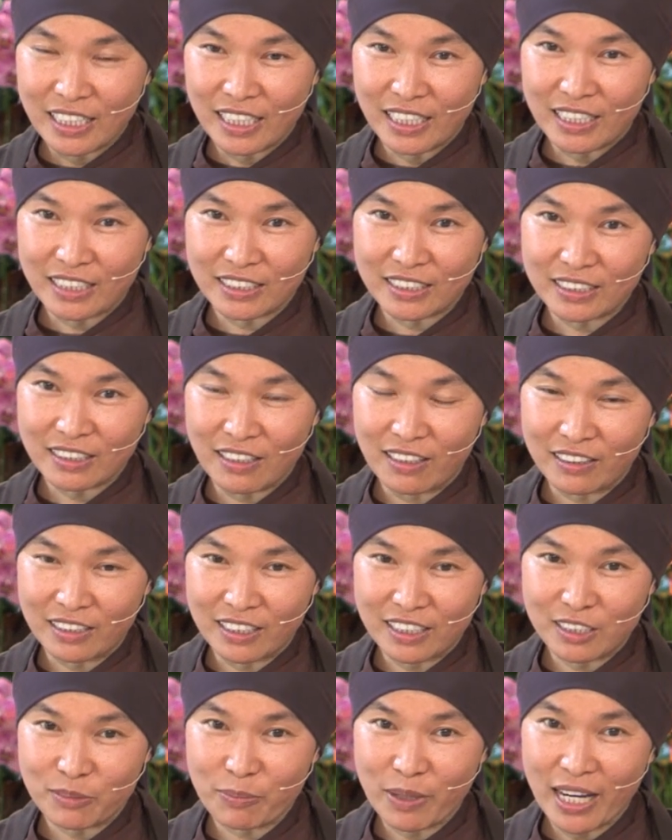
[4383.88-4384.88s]
us on
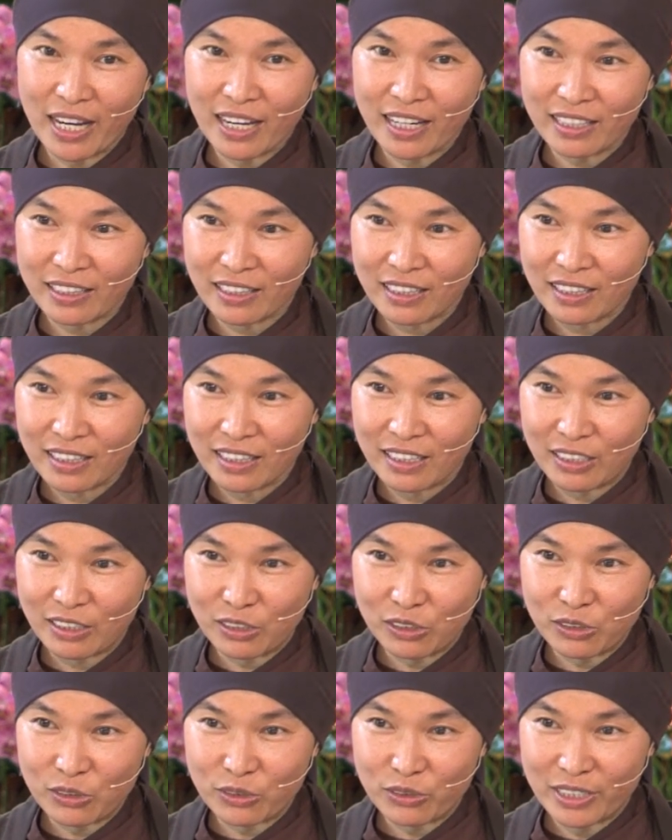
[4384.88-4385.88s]
this path,
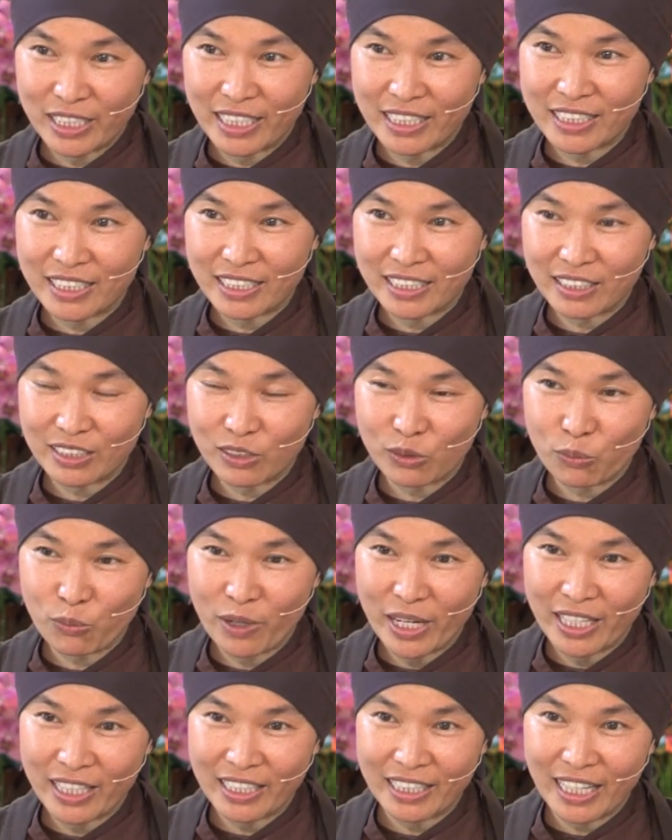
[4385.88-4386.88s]
creating the
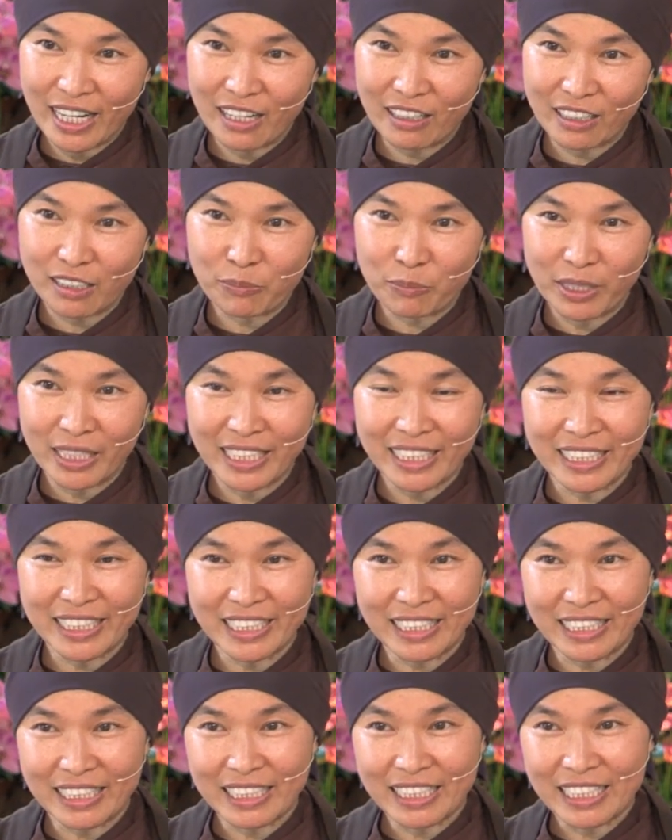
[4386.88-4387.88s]
way our
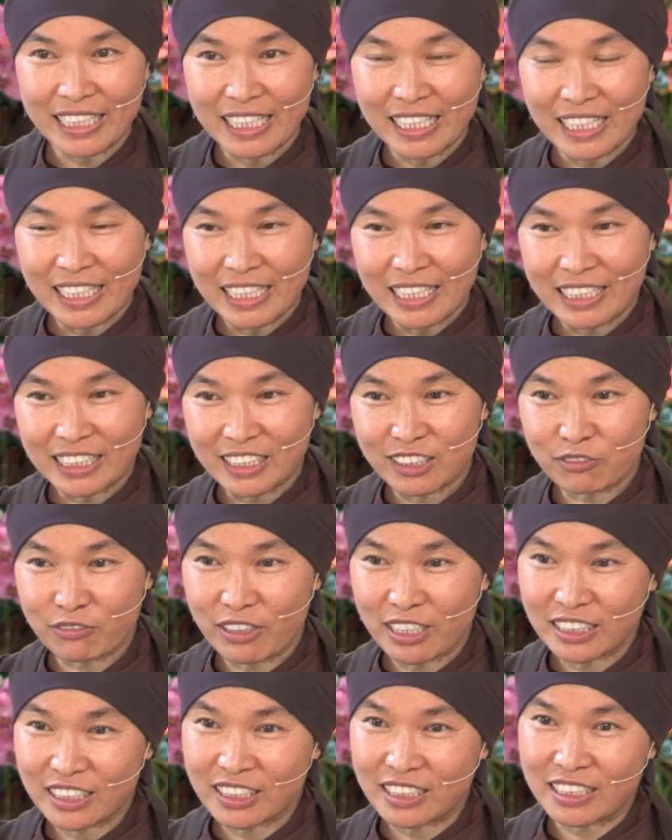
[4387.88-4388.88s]
community is
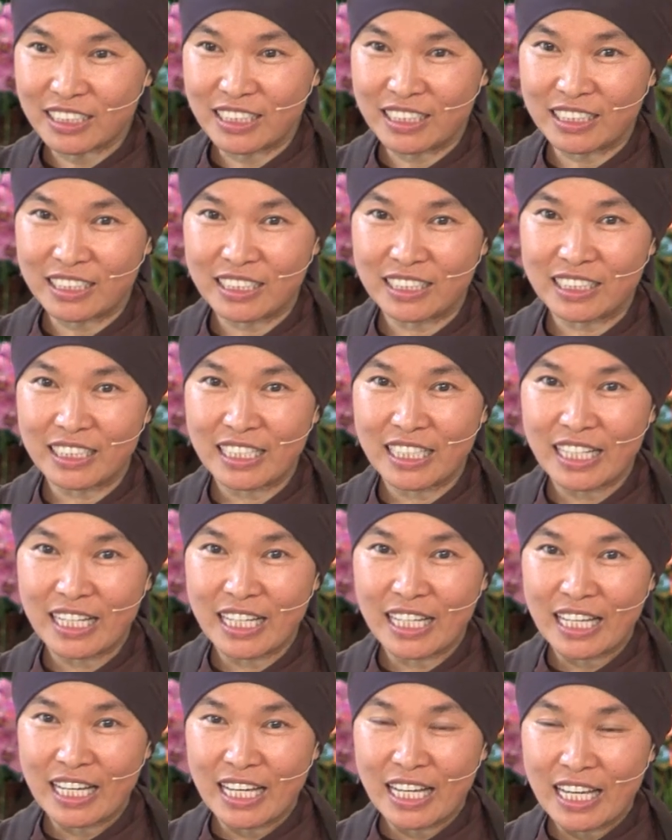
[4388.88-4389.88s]
functioning
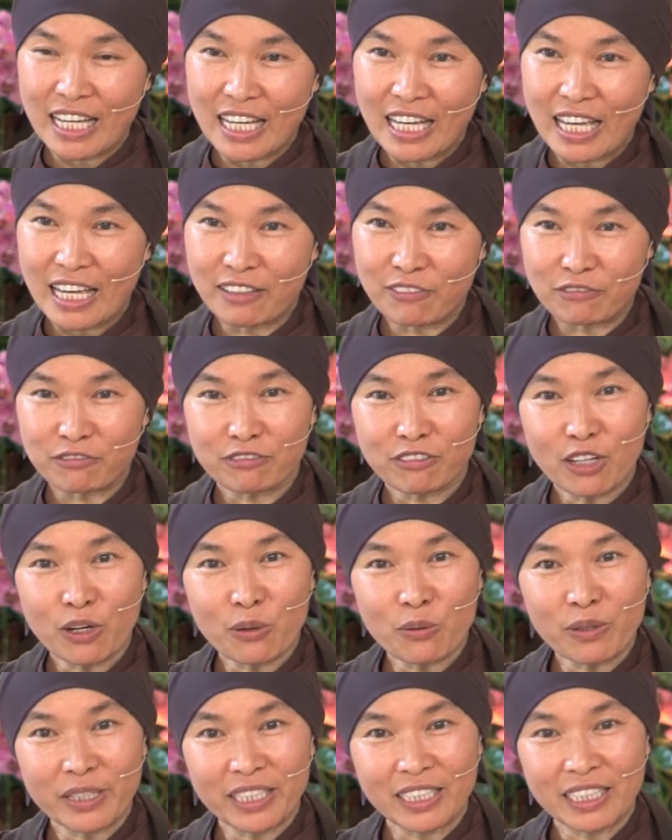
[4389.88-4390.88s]
and
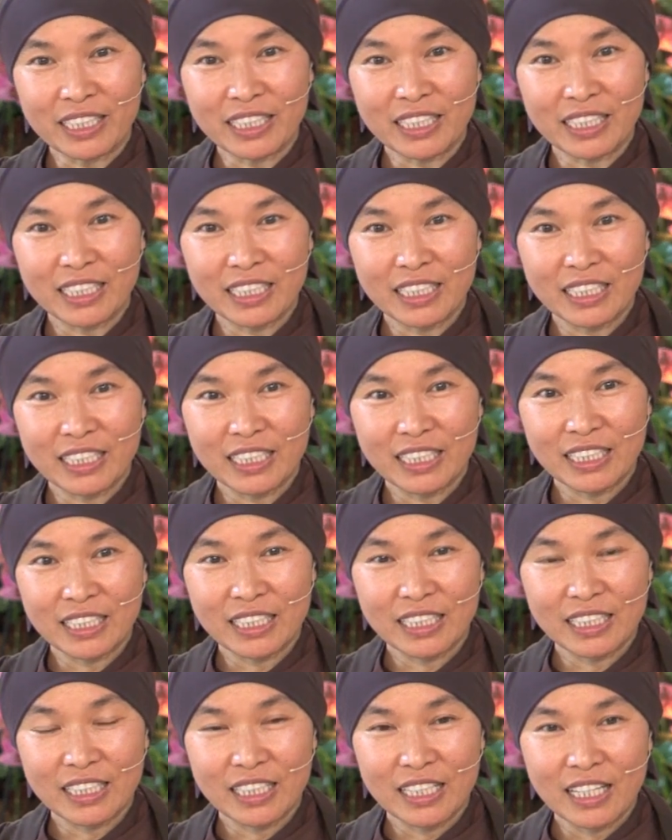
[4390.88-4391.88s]
flowing.
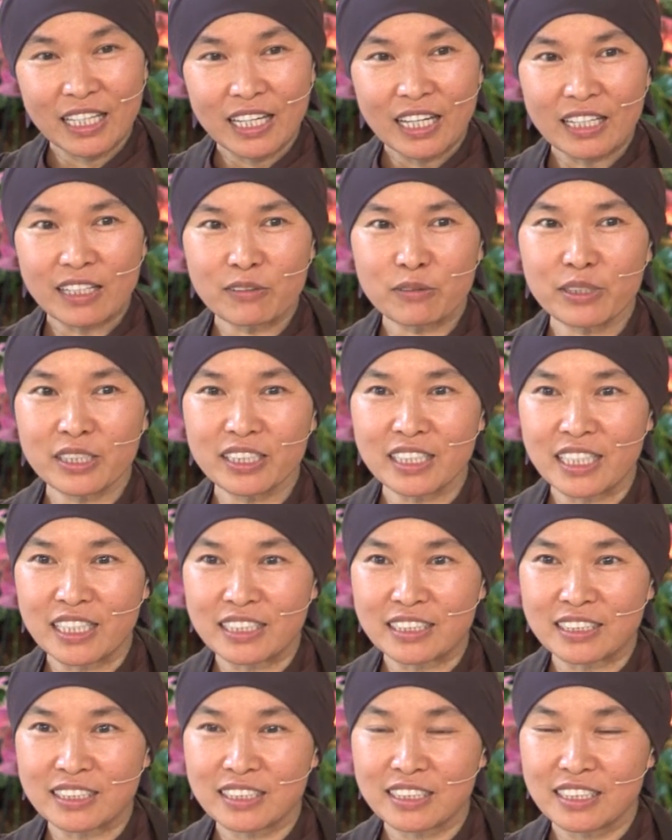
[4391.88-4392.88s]
And I
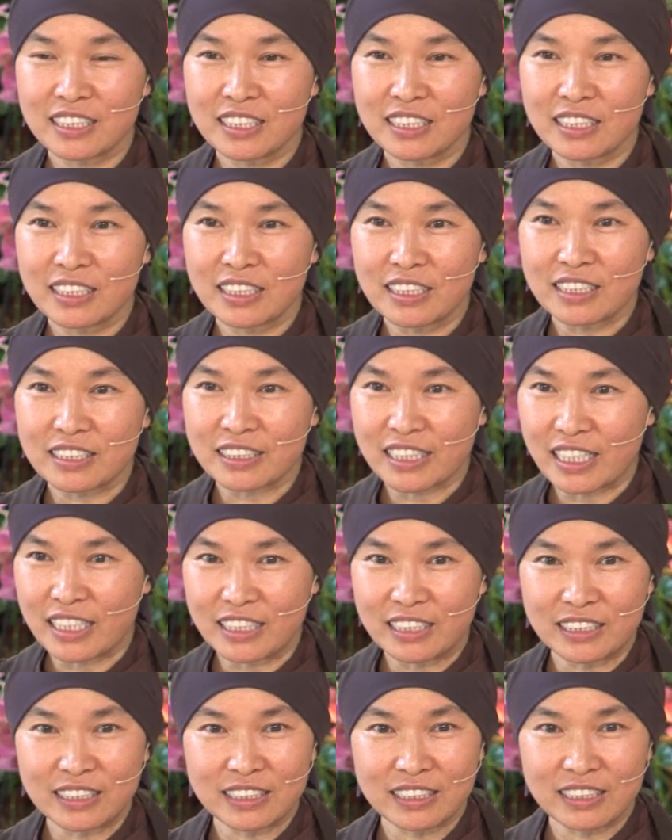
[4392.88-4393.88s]
realize
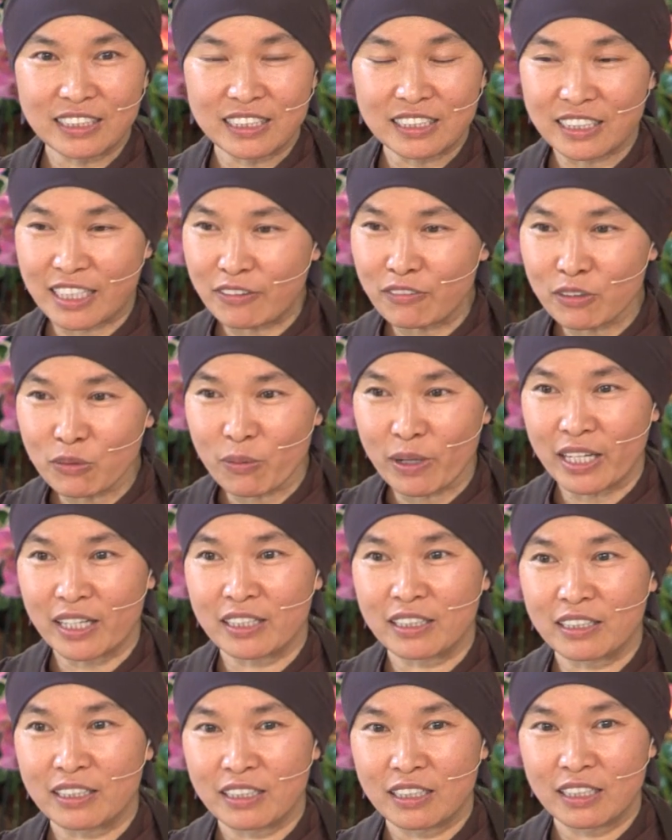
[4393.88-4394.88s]
Thay is
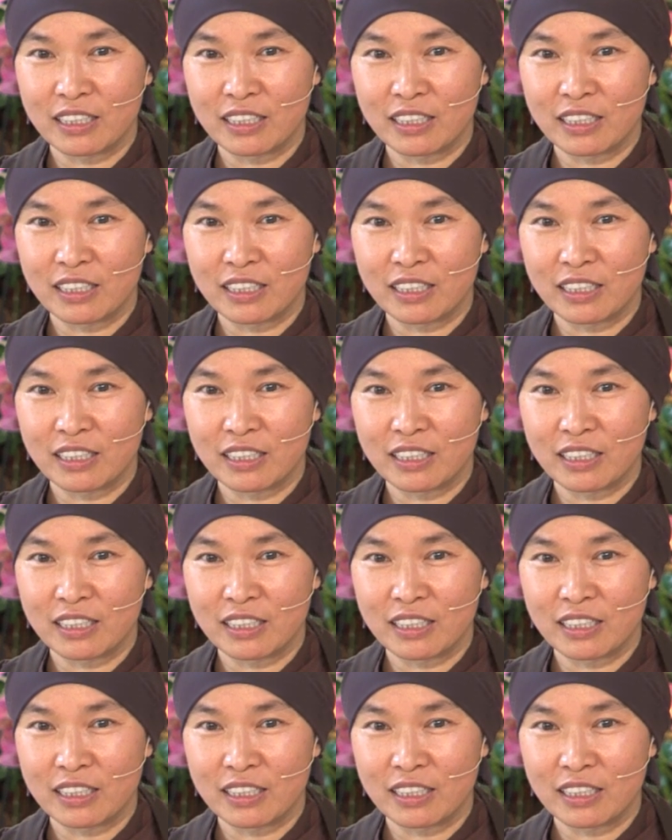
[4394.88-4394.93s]
everywhere.